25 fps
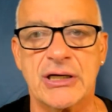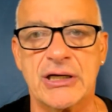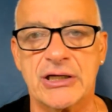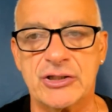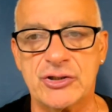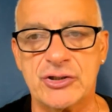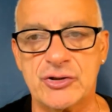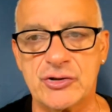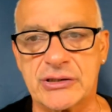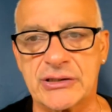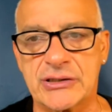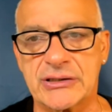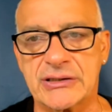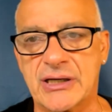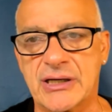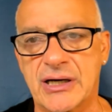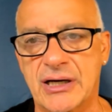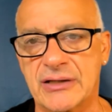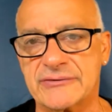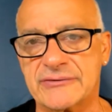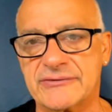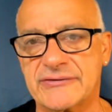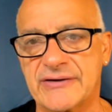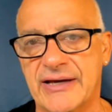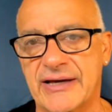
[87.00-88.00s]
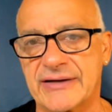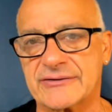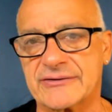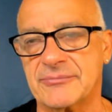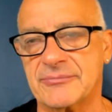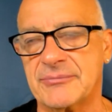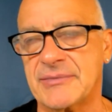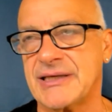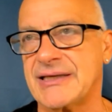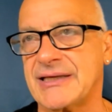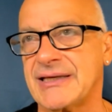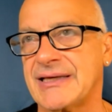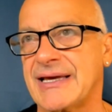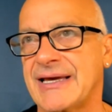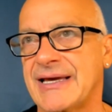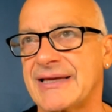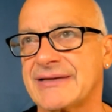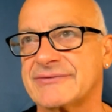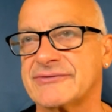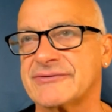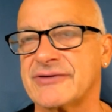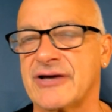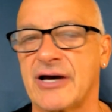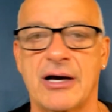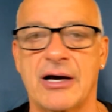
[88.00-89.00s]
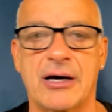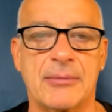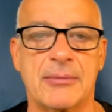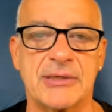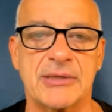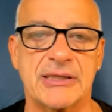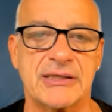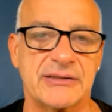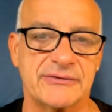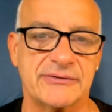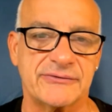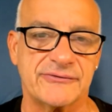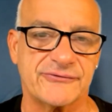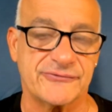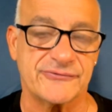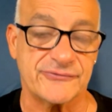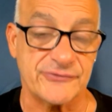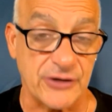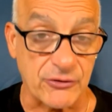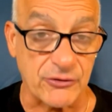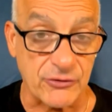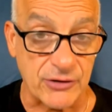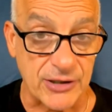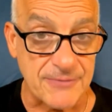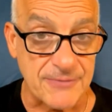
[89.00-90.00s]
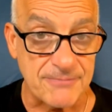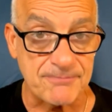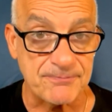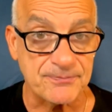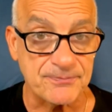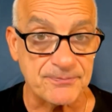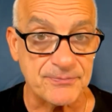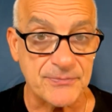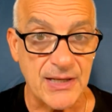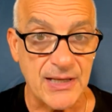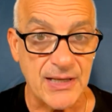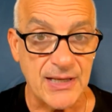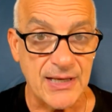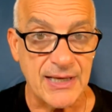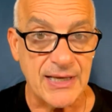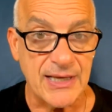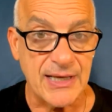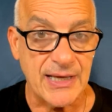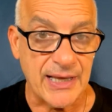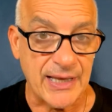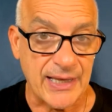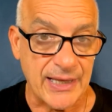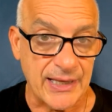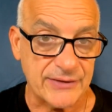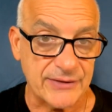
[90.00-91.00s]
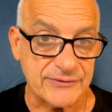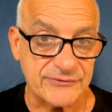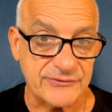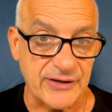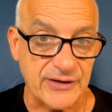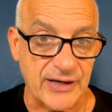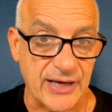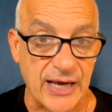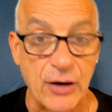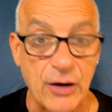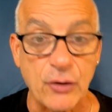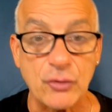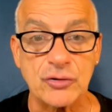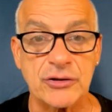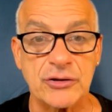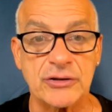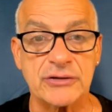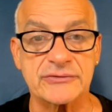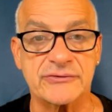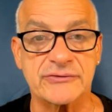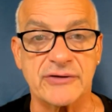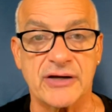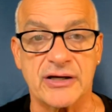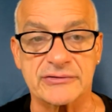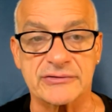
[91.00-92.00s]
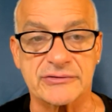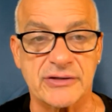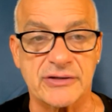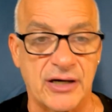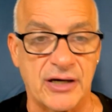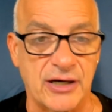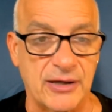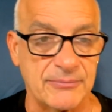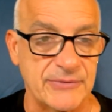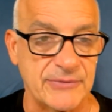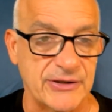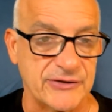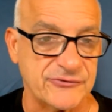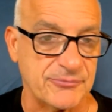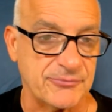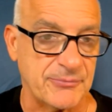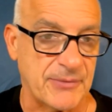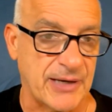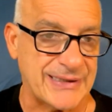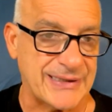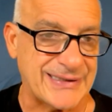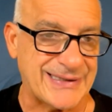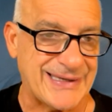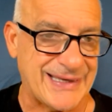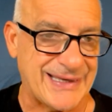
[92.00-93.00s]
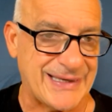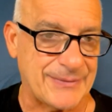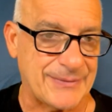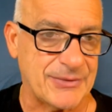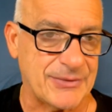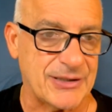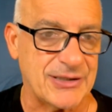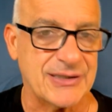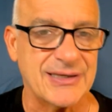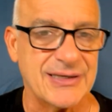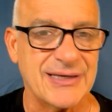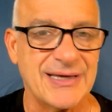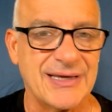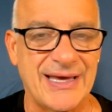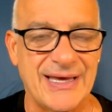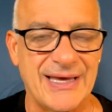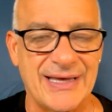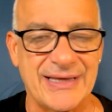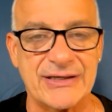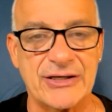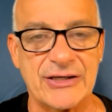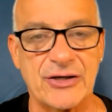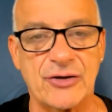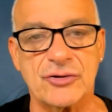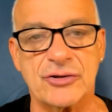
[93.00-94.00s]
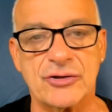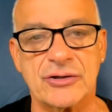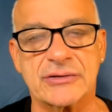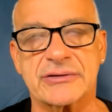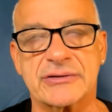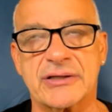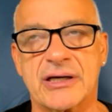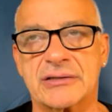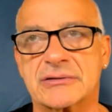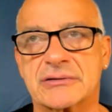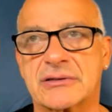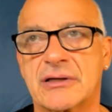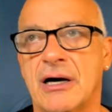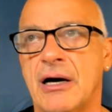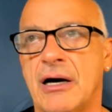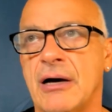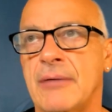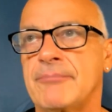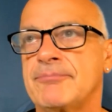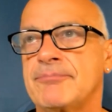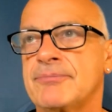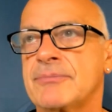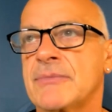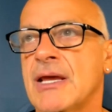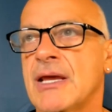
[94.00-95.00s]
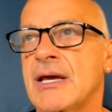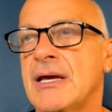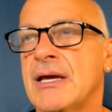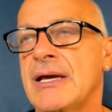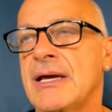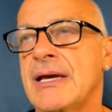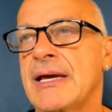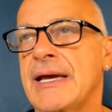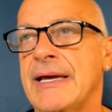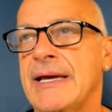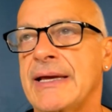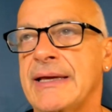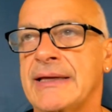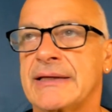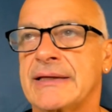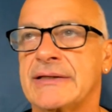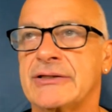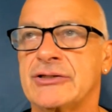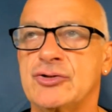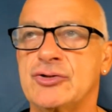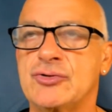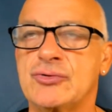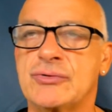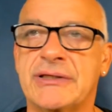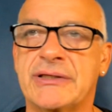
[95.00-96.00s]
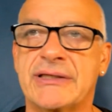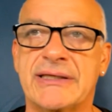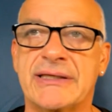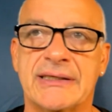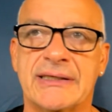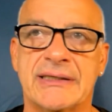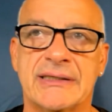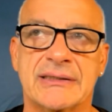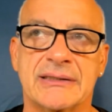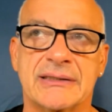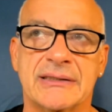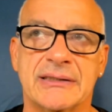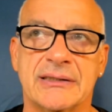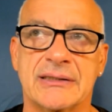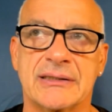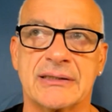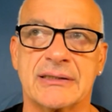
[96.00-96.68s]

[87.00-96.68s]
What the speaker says: you can contact me at Tom and Sarah at outlook.com. That's my name at outlook.com. And you can